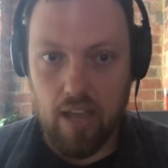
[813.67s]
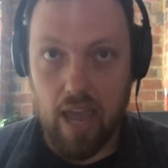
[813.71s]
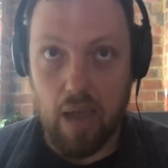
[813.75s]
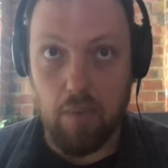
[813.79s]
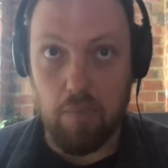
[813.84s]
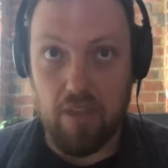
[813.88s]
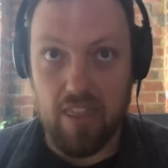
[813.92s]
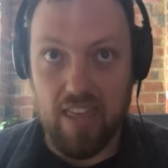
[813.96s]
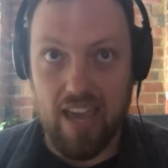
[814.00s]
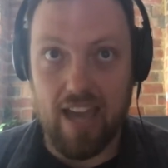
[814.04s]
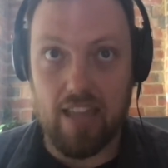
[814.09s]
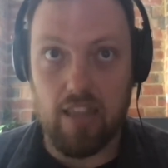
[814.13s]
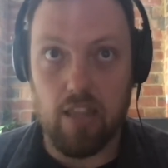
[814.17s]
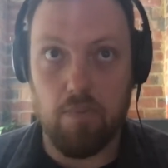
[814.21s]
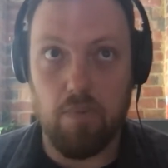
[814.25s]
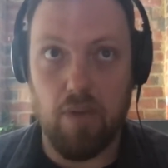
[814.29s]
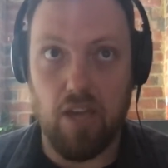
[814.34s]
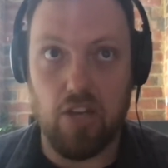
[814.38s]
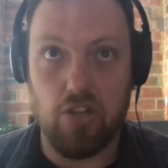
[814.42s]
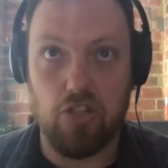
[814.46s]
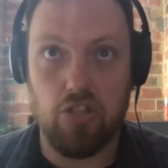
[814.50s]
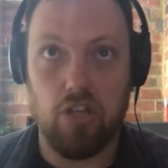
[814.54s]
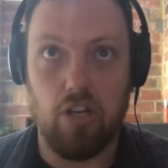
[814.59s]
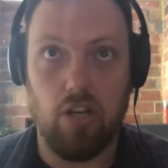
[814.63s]
And without the
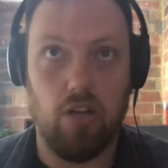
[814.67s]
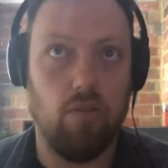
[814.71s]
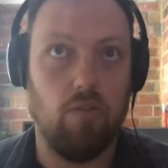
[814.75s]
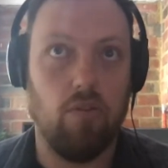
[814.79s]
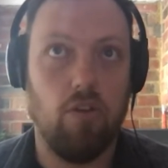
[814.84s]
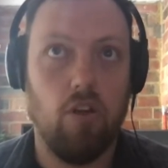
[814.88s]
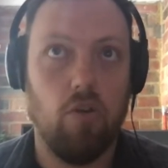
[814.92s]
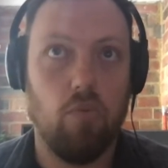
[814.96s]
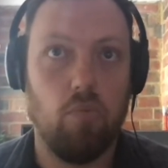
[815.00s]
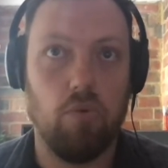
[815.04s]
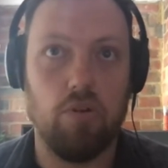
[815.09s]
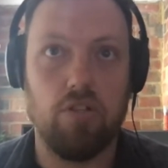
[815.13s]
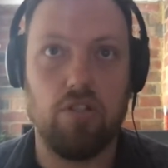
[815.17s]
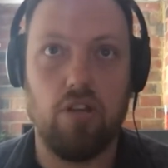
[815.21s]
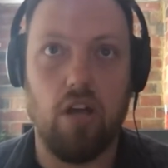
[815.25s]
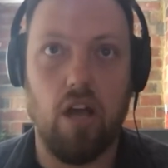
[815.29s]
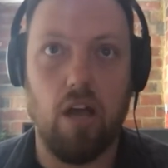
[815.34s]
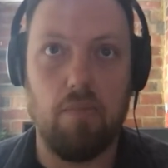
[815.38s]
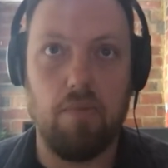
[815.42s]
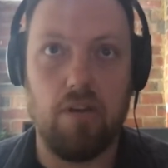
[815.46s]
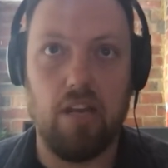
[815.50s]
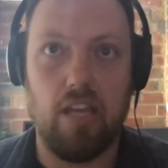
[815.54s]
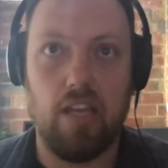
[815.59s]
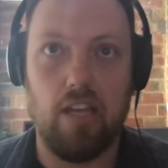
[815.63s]
pension,
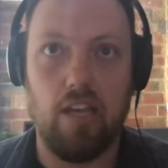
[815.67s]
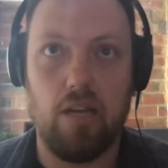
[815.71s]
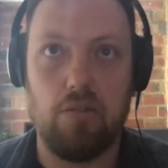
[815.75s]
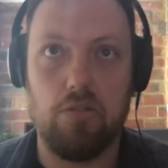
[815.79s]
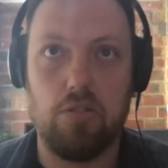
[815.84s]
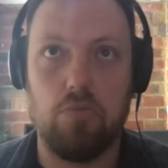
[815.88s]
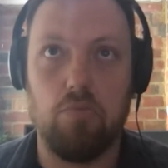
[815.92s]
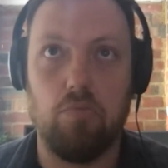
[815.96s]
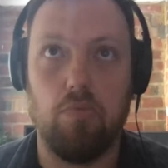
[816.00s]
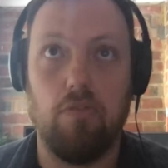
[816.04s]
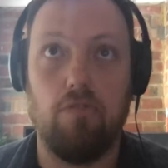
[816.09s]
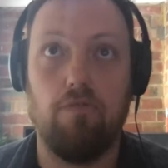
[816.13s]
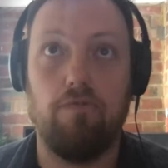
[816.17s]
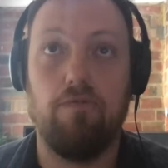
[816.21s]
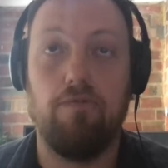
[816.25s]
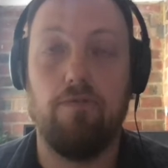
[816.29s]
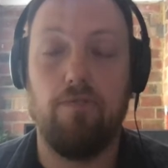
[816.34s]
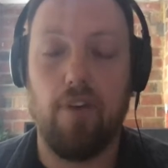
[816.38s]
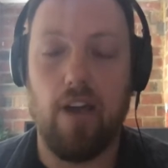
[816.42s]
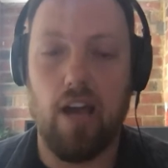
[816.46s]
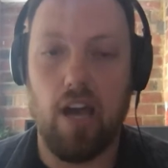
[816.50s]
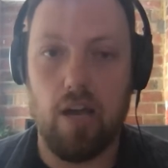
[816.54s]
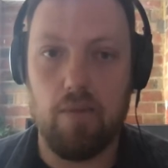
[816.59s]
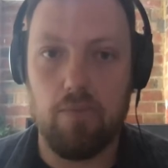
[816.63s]
retirement incomes would be
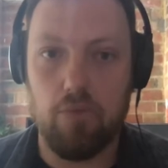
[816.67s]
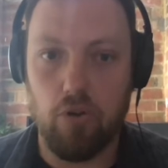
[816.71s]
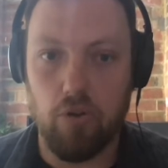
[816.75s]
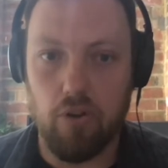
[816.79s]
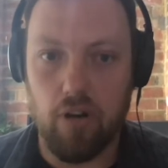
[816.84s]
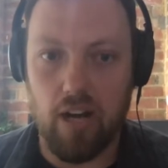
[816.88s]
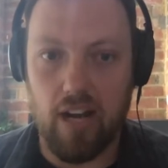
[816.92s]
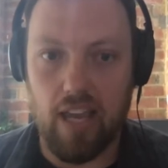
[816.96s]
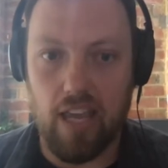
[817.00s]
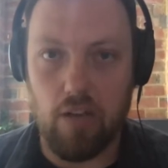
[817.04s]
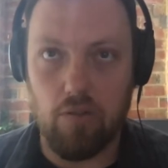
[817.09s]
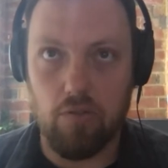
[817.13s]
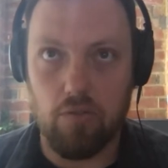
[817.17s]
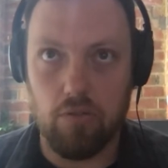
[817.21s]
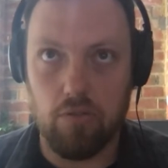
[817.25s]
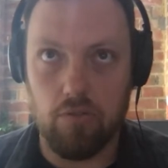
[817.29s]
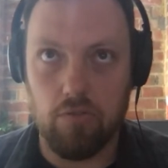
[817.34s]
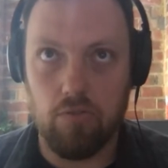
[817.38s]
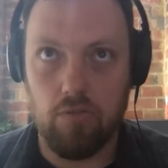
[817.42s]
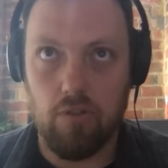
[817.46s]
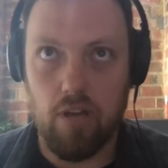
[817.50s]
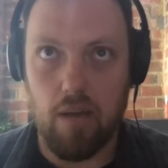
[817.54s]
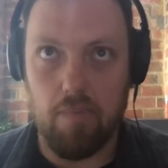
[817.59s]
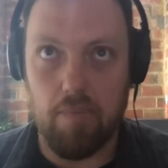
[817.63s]
far more
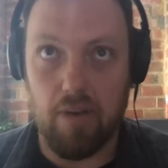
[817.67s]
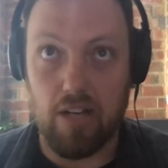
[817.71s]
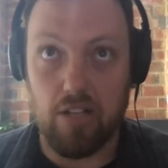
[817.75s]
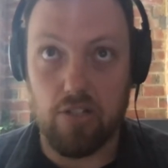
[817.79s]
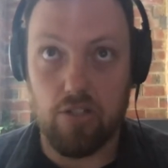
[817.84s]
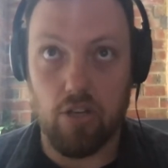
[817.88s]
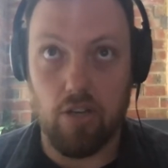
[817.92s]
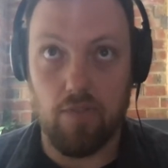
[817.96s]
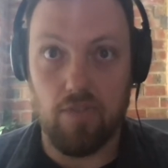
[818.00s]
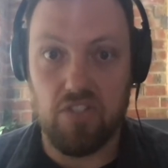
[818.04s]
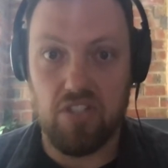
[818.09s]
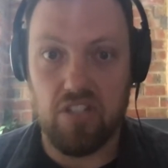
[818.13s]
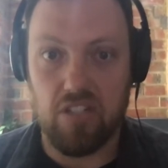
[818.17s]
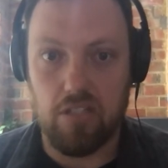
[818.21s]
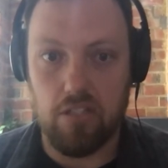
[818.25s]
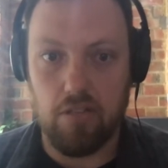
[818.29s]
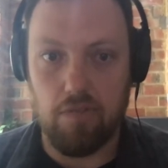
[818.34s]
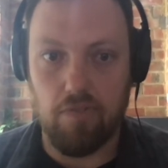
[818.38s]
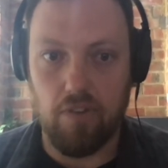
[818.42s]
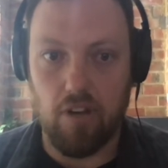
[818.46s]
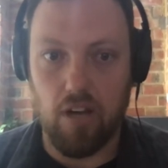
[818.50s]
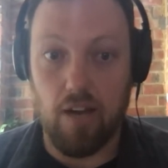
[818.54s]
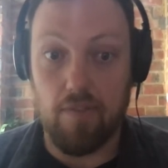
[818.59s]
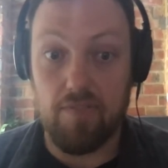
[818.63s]
unequal amongst over
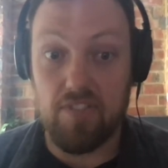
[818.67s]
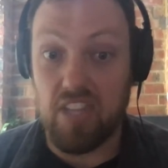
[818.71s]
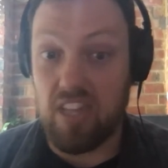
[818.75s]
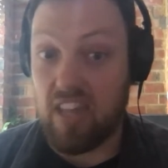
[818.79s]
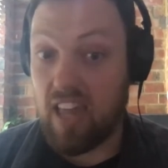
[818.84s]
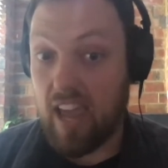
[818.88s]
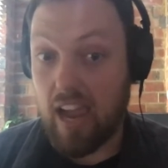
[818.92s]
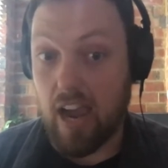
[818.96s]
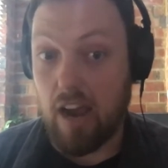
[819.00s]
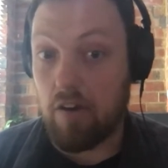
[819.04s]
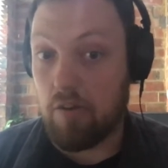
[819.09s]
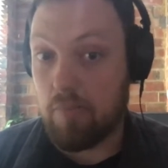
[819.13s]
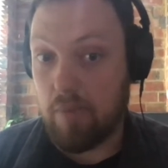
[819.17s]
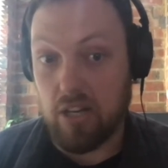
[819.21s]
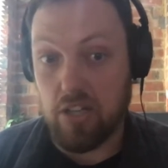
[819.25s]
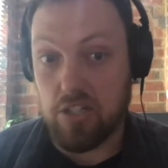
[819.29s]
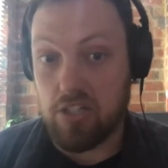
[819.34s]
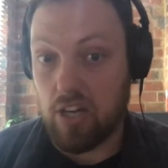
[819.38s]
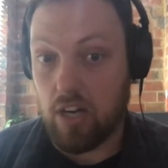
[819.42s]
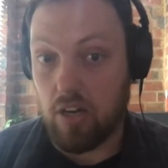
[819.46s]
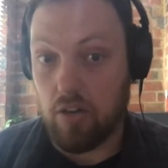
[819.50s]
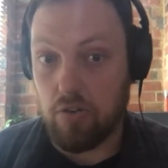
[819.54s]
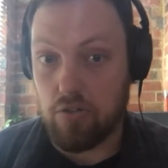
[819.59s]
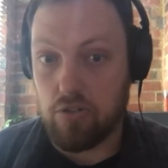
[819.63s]
65s than they are
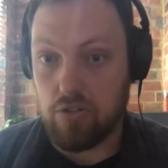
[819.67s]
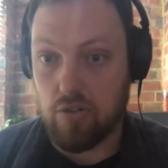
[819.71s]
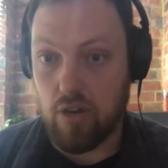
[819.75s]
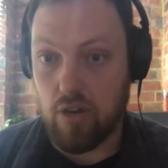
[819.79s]
amongst younger